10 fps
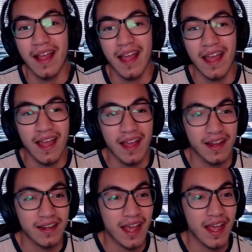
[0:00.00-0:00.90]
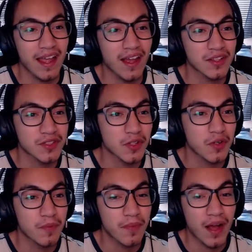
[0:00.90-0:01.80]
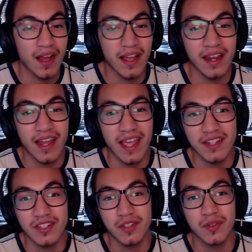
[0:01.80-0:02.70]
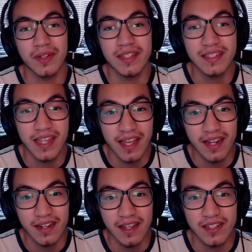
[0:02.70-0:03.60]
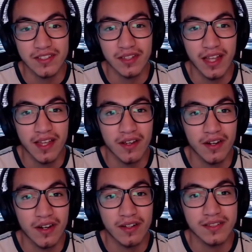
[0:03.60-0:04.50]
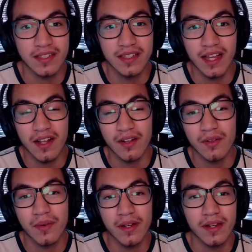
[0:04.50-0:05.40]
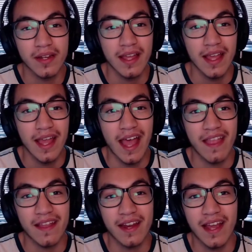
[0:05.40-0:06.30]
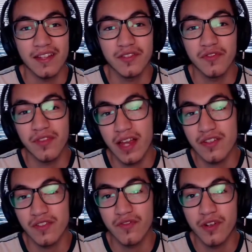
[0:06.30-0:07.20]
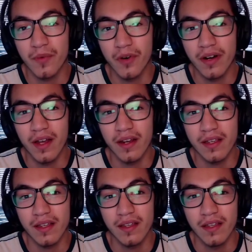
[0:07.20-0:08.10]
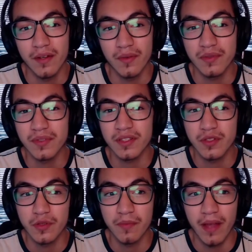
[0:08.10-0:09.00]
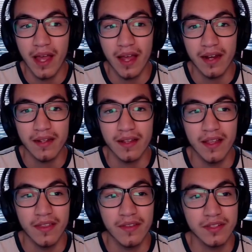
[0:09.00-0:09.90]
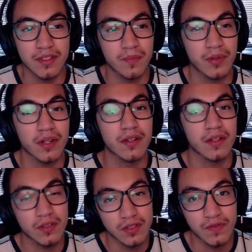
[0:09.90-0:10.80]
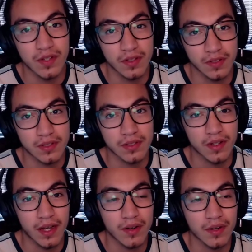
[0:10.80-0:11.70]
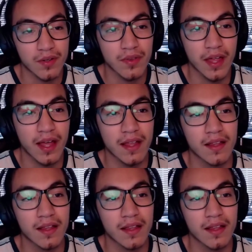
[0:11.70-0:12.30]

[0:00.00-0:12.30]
And I also bought an H310 SLI card. It's the Dell one. And then I had to flash the firmware on it, which wasn't too bad. There's some pretty good YouTube videos on how to do that.